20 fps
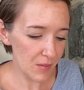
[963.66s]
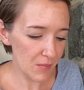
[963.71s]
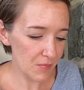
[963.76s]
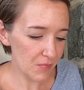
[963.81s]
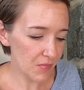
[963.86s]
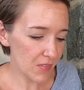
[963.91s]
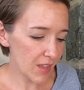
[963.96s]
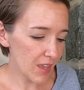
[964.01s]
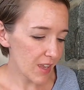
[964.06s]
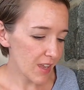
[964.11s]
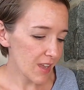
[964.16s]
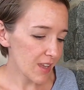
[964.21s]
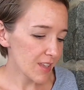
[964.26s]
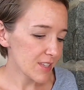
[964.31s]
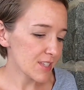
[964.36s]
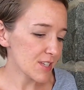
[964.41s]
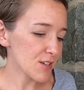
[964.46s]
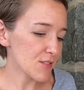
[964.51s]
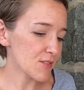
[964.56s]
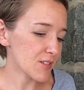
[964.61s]
one.
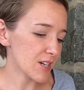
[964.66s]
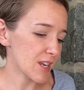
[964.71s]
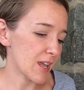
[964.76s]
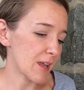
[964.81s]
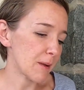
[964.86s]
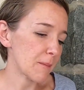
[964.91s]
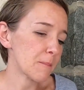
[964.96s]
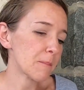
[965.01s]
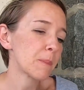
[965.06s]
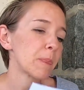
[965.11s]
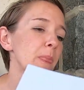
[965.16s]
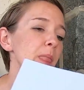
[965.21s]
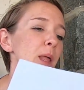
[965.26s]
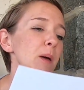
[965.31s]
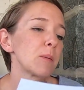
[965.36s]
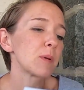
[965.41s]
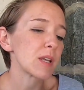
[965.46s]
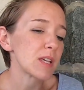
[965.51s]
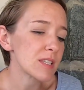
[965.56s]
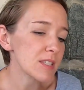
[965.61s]
Dear Renee,
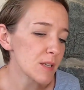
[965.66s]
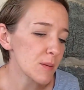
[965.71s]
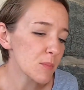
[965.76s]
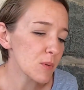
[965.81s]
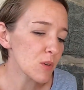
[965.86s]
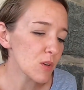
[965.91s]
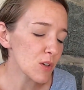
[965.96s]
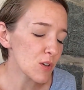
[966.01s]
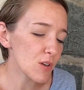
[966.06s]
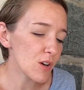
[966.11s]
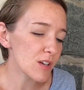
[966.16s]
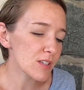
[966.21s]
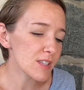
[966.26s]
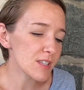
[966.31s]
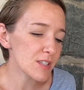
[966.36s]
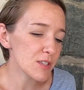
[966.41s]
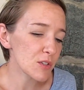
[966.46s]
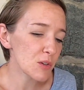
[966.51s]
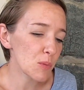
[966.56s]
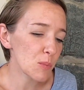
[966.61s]
when I stumbled across
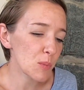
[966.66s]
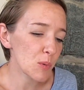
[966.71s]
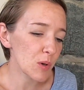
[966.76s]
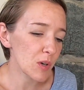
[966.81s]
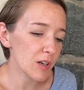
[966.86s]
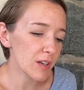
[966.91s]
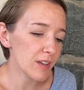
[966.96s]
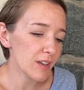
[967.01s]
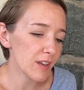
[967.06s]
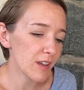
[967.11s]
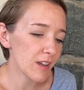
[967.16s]
this little book,